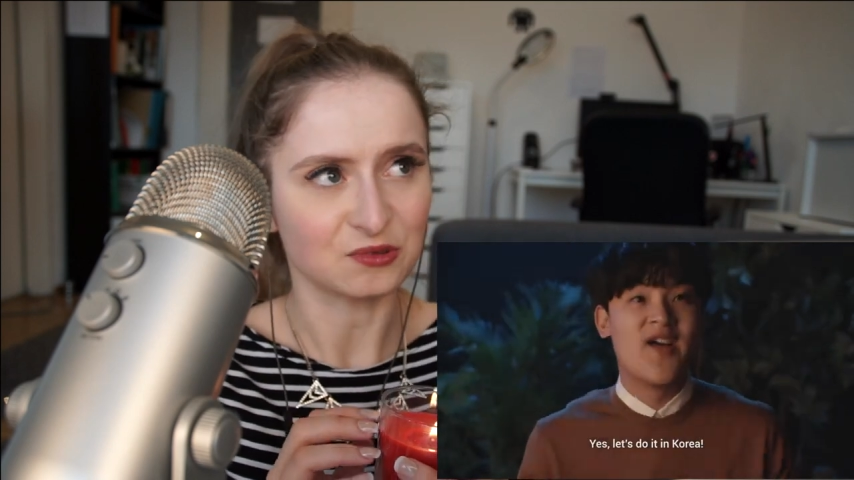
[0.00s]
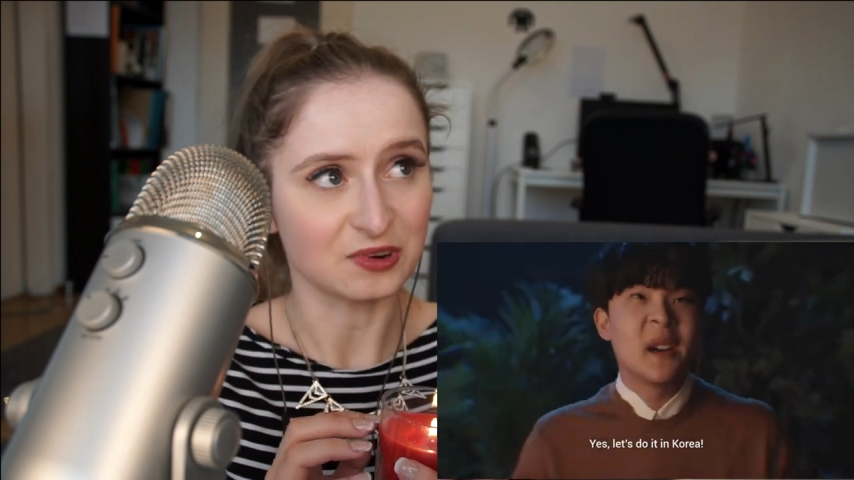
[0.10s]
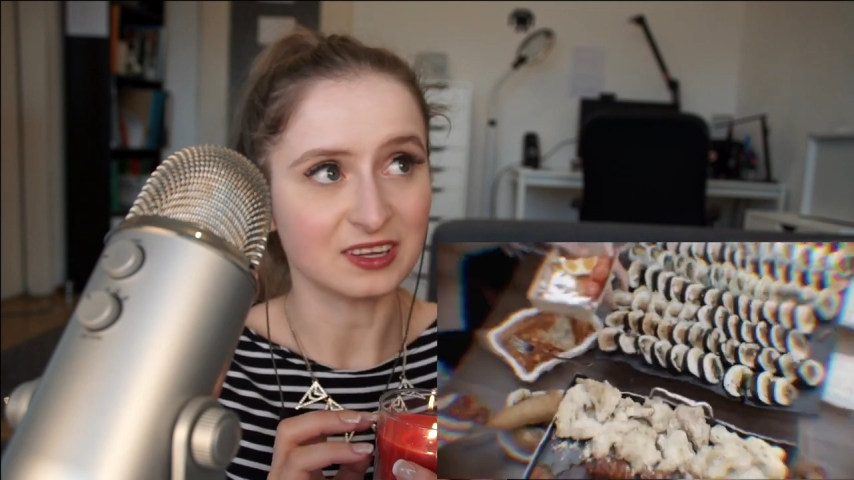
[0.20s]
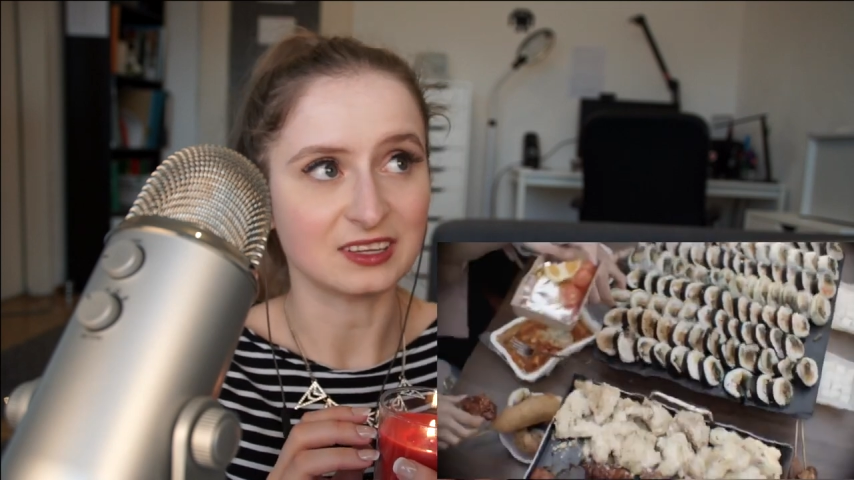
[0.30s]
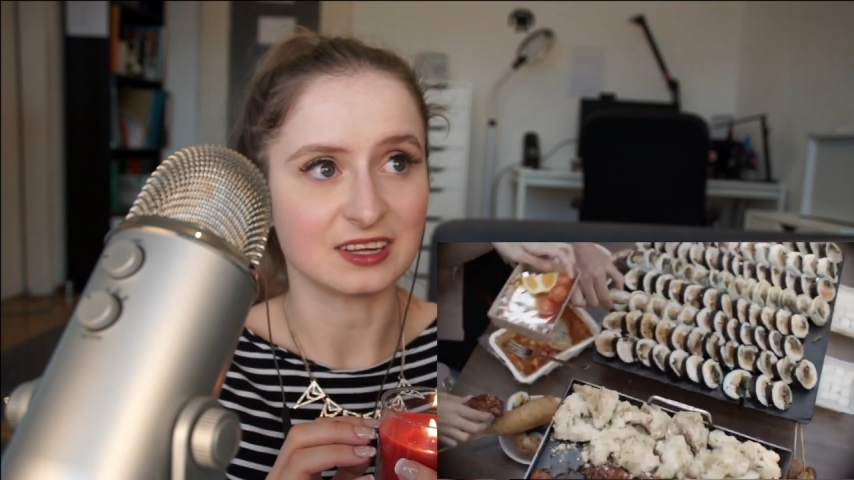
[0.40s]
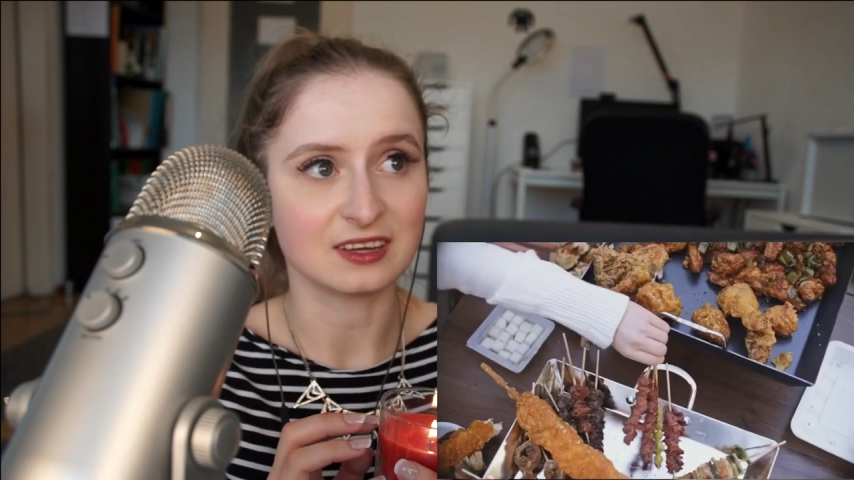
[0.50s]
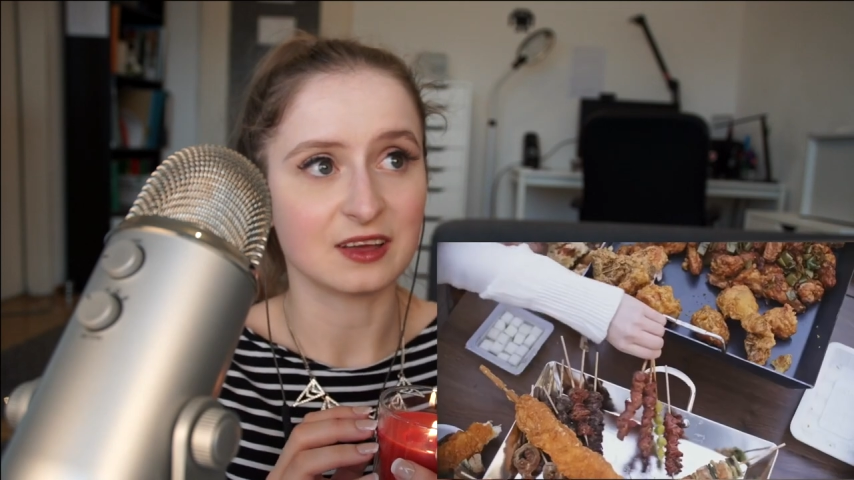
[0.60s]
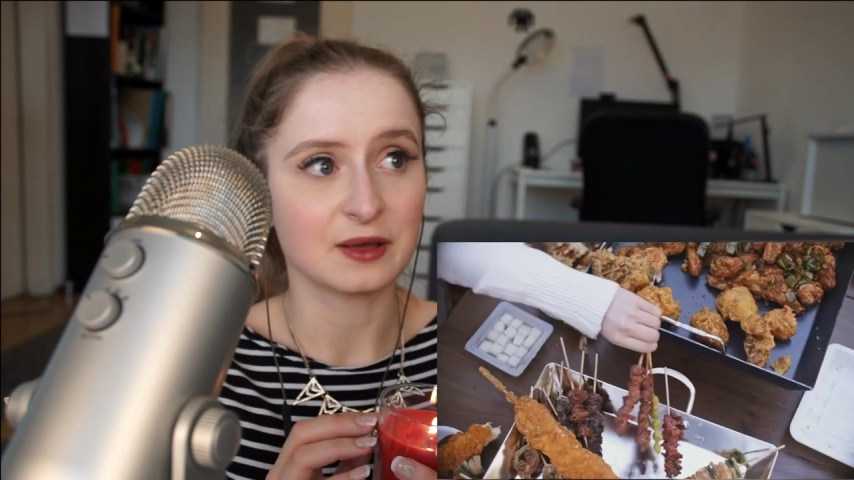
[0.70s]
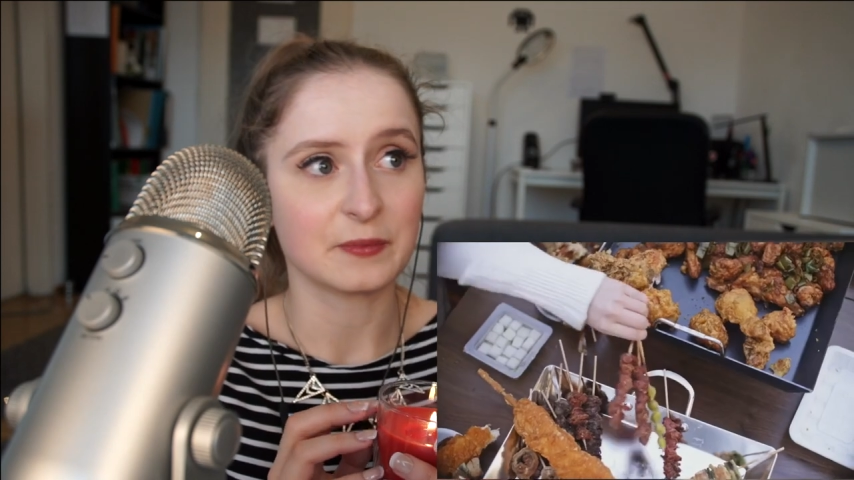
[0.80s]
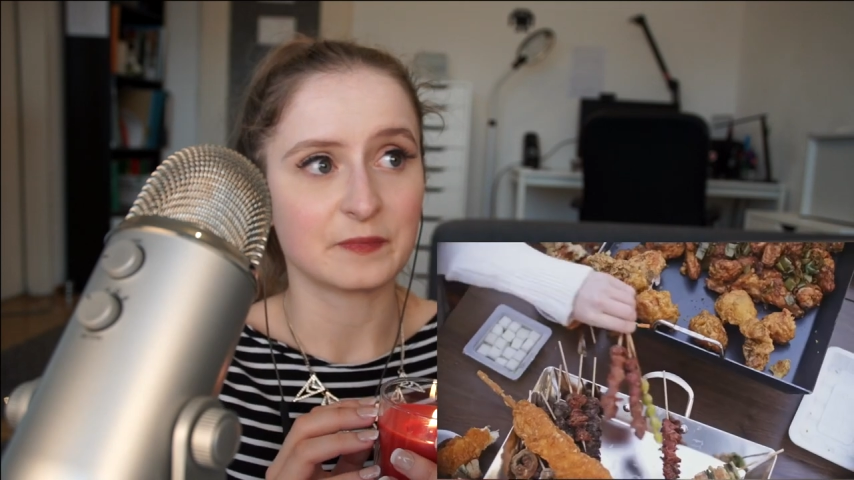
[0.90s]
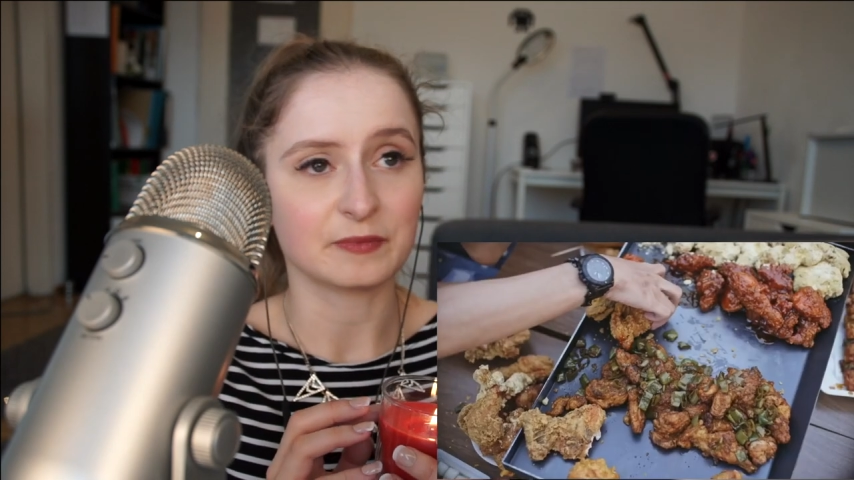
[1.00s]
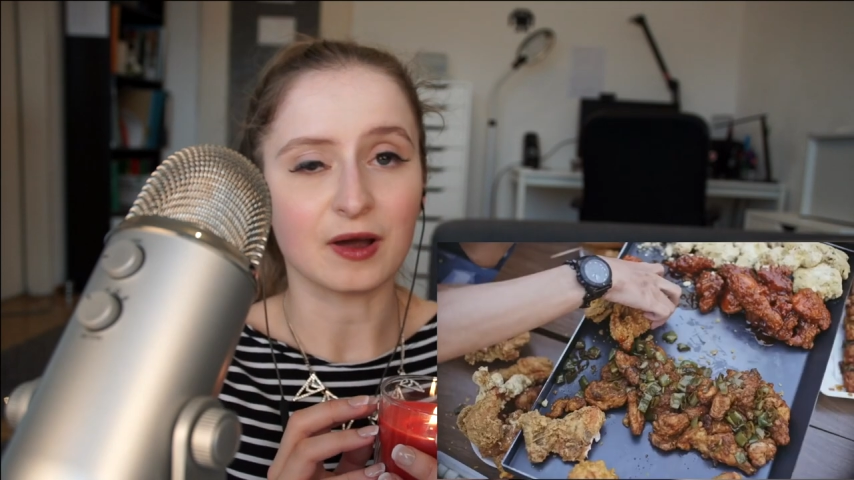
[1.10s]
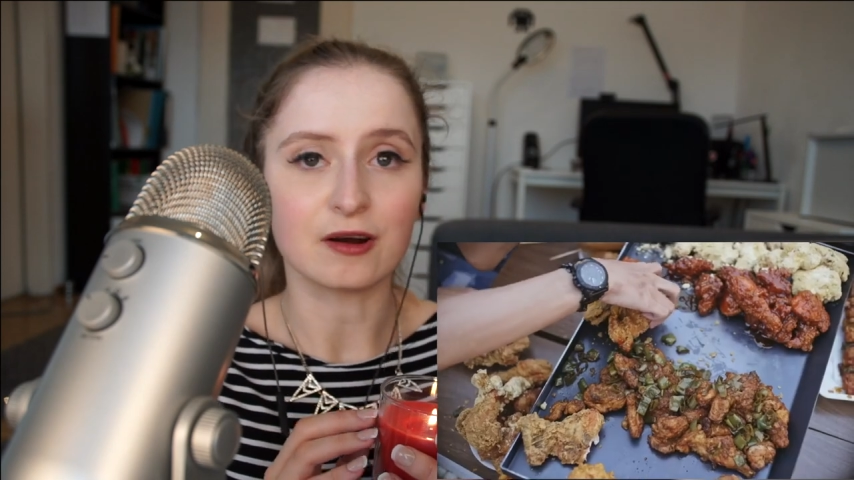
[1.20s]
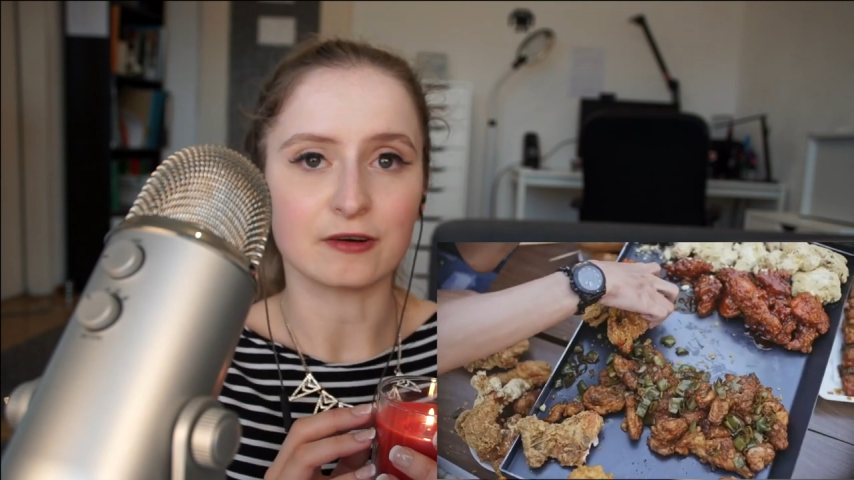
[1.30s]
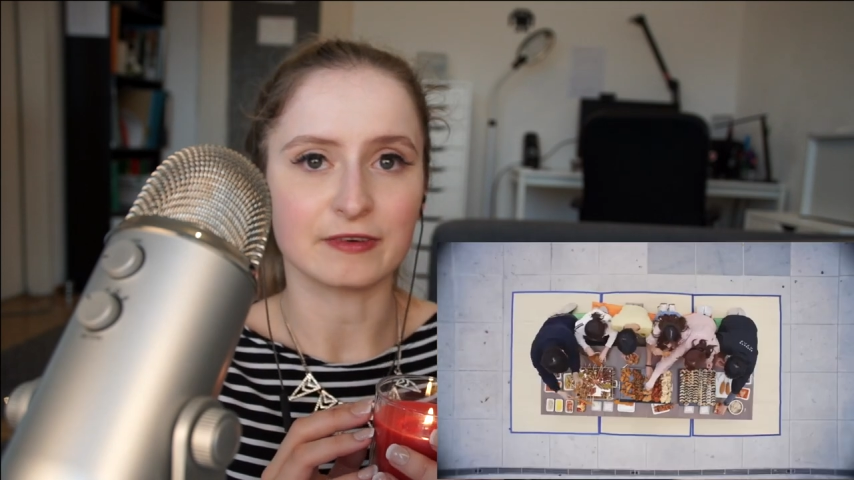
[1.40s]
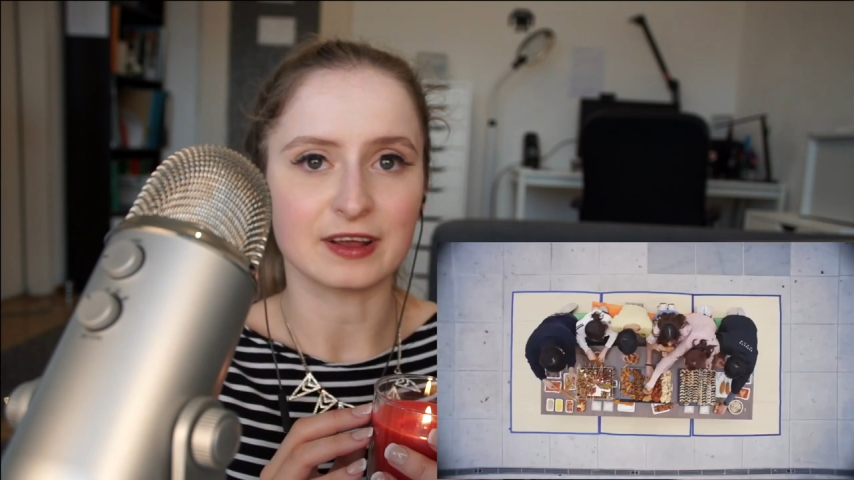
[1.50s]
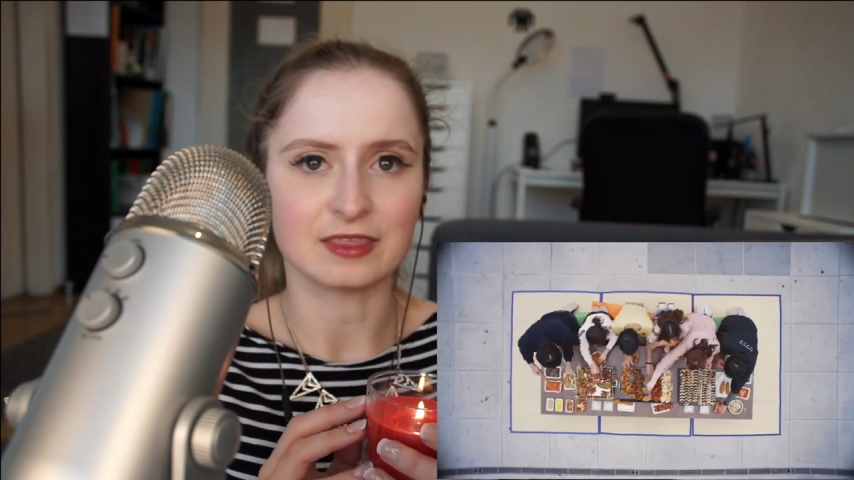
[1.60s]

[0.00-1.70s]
really part of